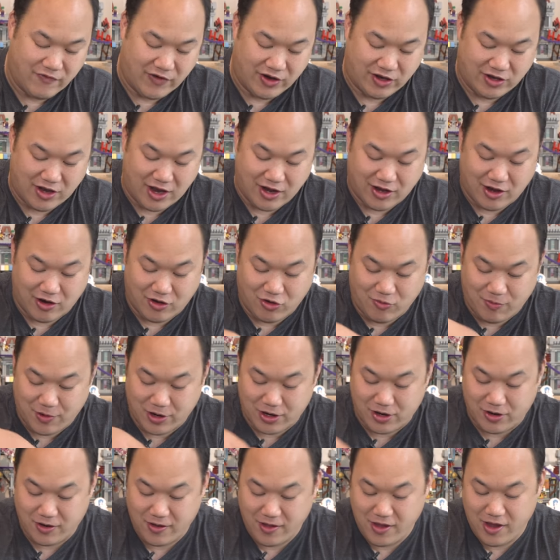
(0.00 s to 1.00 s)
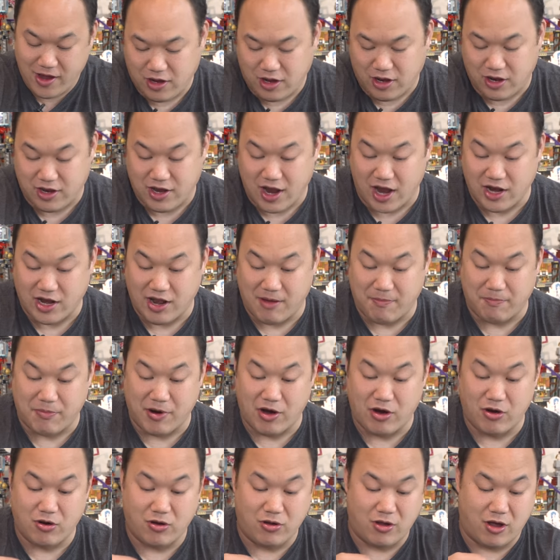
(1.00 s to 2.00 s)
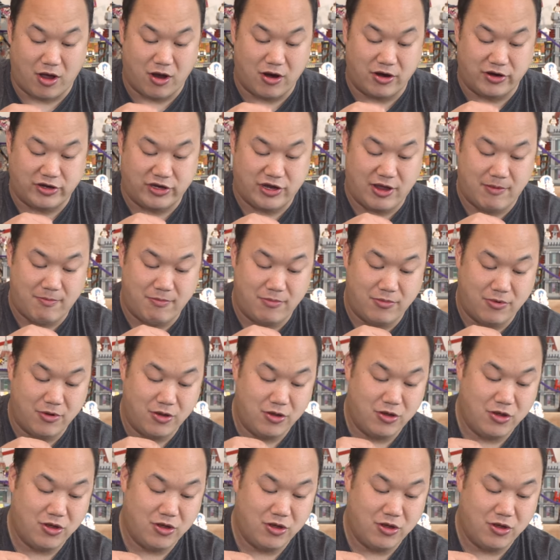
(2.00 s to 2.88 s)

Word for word: If I slide that open, inside that barrel are some